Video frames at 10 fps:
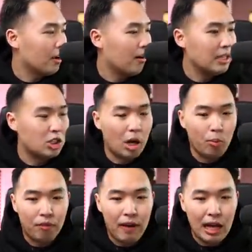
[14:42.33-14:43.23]
All right,
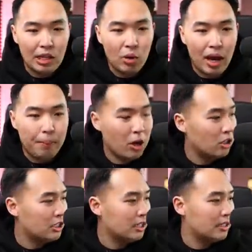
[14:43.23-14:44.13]
Starboard Value, I
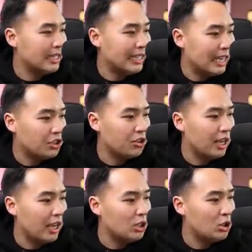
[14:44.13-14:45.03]
purchased
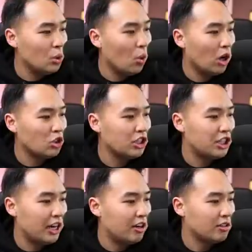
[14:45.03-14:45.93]
yesterday 200
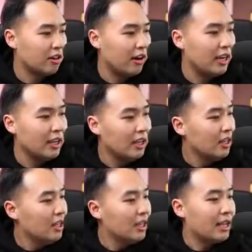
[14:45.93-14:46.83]
shares. All right,
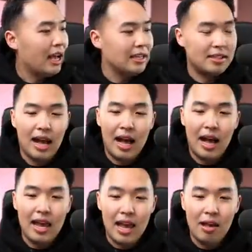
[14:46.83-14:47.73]
guys,
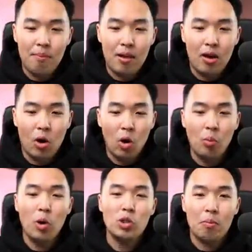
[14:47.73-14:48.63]
I am
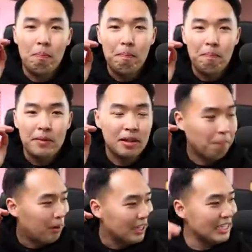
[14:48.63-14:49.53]
almost
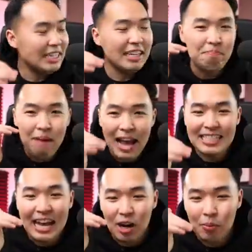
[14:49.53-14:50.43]
completely
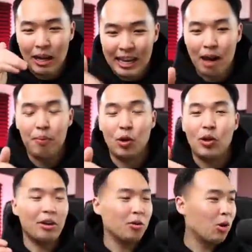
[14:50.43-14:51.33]
maxed out of my
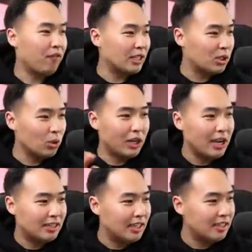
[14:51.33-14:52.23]
capital. I don't know if I told you
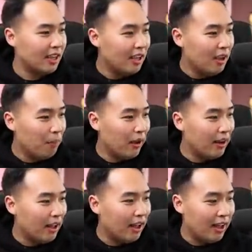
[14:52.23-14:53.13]
guys this,
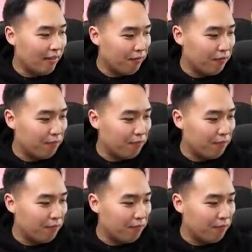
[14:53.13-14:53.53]
but uh,